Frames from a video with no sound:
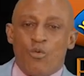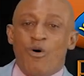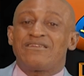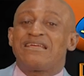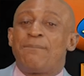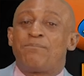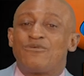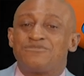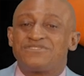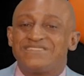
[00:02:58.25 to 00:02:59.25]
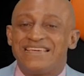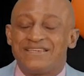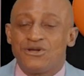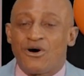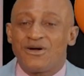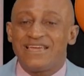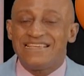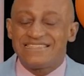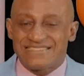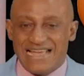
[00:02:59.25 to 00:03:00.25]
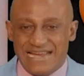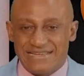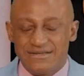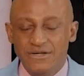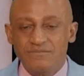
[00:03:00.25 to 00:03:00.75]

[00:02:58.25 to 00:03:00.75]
What happens in your inside